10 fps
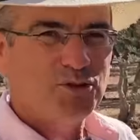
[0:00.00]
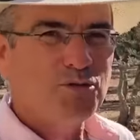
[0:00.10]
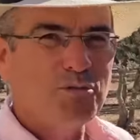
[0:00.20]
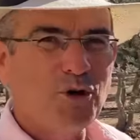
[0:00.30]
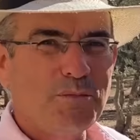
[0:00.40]
2
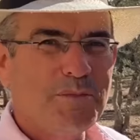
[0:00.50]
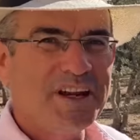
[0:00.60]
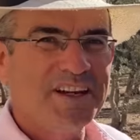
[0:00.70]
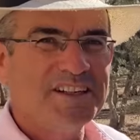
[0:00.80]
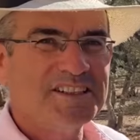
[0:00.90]
more
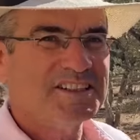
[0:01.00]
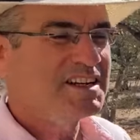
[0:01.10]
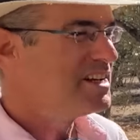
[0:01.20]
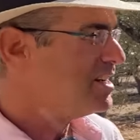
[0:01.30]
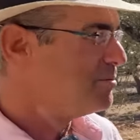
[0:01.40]
minutes,
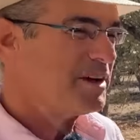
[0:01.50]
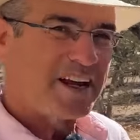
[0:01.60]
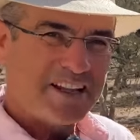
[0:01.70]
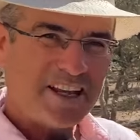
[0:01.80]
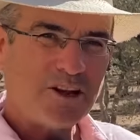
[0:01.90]
but
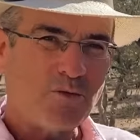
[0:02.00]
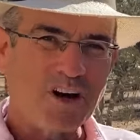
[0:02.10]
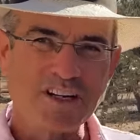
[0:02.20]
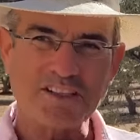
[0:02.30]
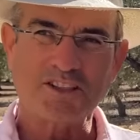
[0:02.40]
I did
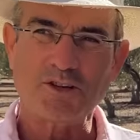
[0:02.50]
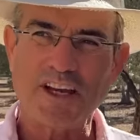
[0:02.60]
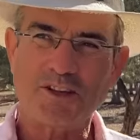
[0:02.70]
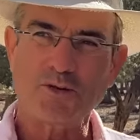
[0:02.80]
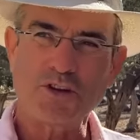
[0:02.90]
want us to
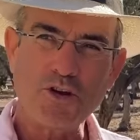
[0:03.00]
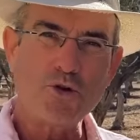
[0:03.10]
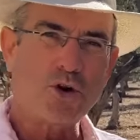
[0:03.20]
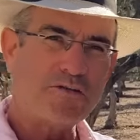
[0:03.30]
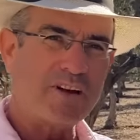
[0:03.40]
get to the
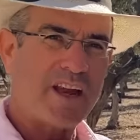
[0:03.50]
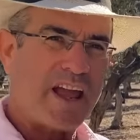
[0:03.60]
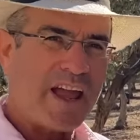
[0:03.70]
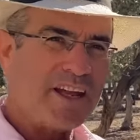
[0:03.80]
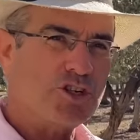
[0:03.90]
northern
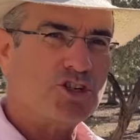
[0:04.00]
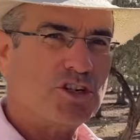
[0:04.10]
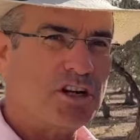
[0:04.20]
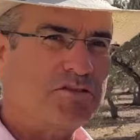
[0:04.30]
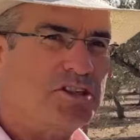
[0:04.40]
edge
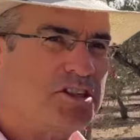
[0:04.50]
of the